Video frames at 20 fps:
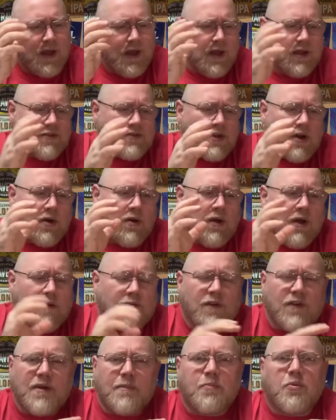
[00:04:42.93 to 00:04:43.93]
So
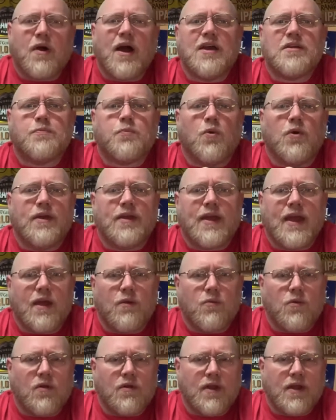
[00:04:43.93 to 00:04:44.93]
for the price point, you can't
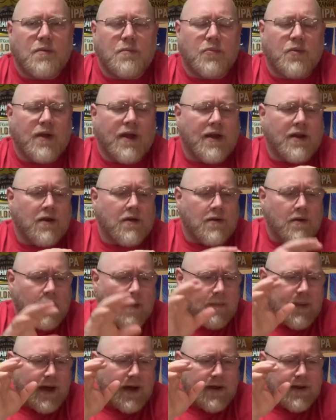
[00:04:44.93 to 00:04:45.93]
really complain
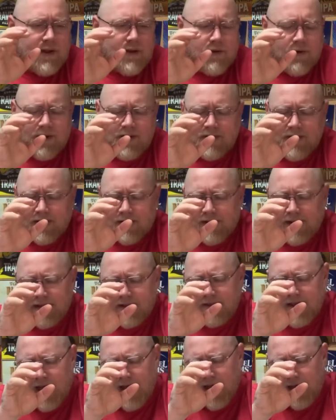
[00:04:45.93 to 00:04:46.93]
about it or anything like
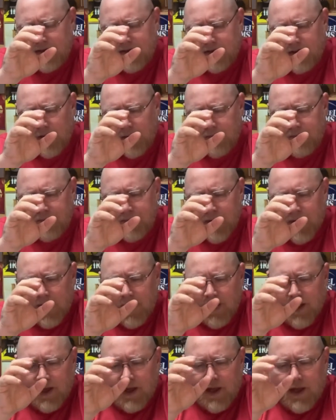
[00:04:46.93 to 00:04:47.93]
that. So
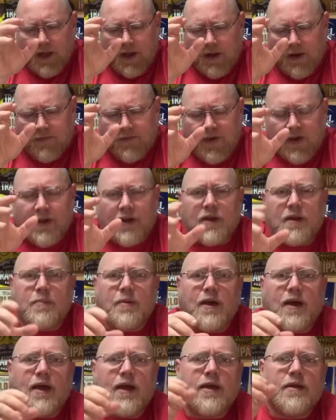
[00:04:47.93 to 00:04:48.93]
you know, if you're going to
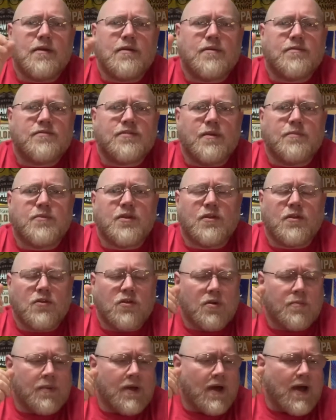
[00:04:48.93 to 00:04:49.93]
pay something a
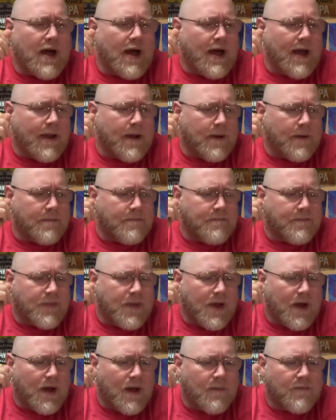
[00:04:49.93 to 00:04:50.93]
little bit higher
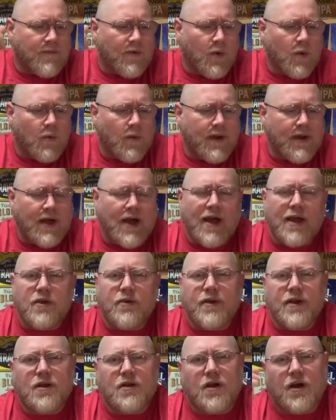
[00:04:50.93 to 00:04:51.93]
um, for one of the higher
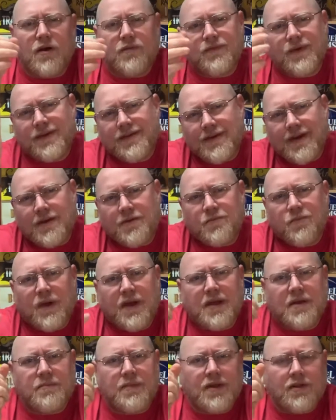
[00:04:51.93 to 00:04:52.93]
end coffees, yeah, it's
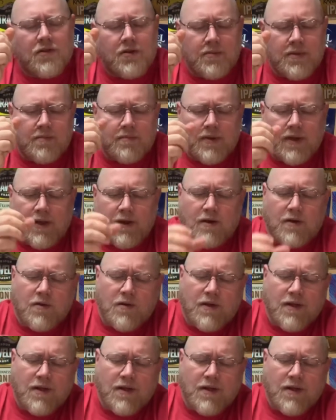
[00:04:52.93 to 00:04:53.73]
probably going to be a little bit better.